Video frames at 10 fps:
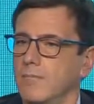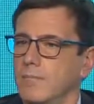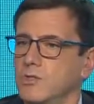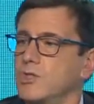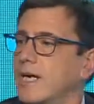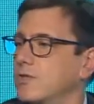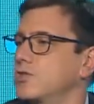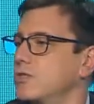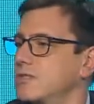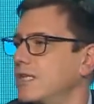
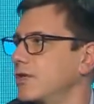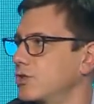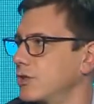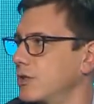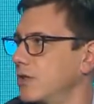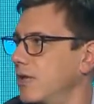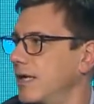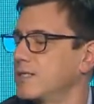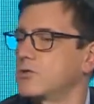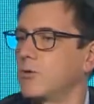charging station,
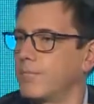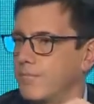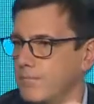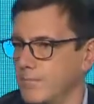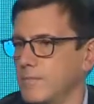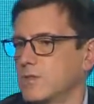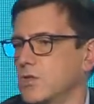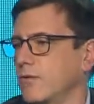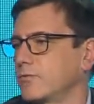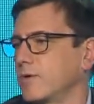and so
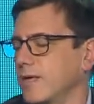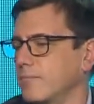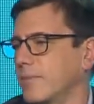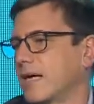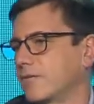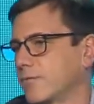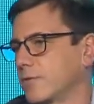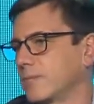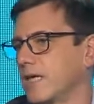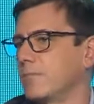software and
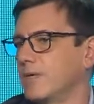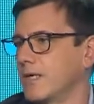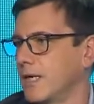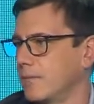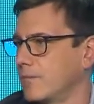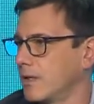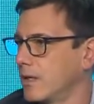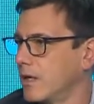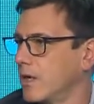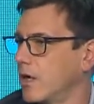platform, they became
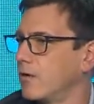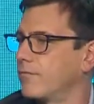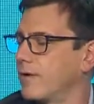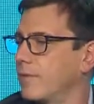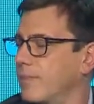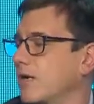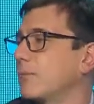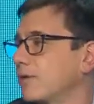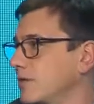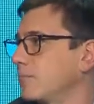of
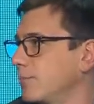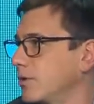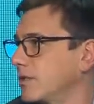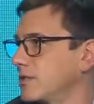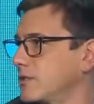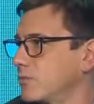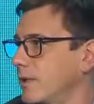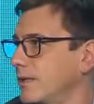paramount importance as well.